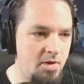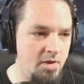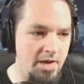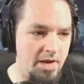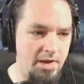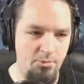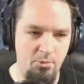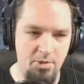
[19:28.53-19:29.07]

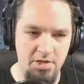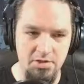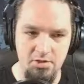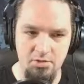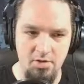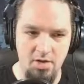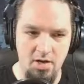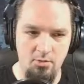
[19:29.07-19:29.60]
And we
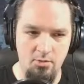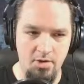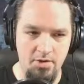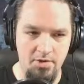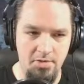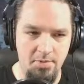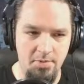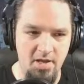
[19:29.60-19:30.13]
do not want
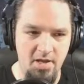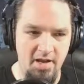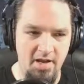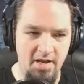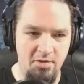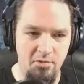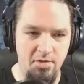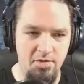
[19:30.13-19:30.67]
to
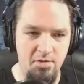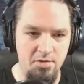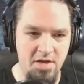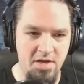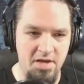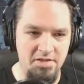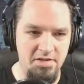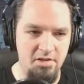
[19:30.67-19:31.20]
play with those
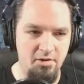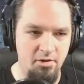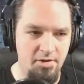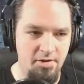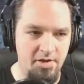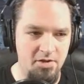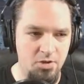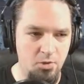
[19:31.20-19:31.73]
nasty little
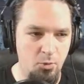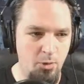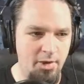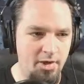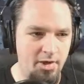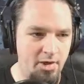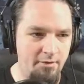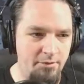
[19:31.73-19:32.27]
things. So we're
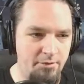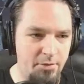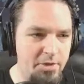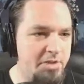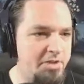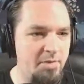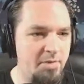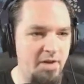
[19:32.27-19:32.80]
going to
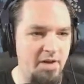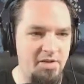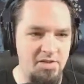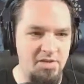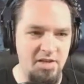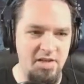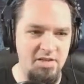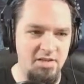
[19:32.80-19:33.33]
freeze them in a
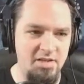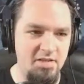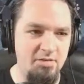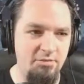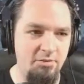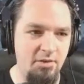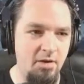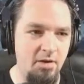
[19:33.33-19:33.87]
stasis
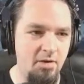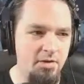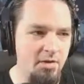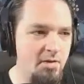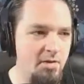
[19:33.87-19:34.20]
field.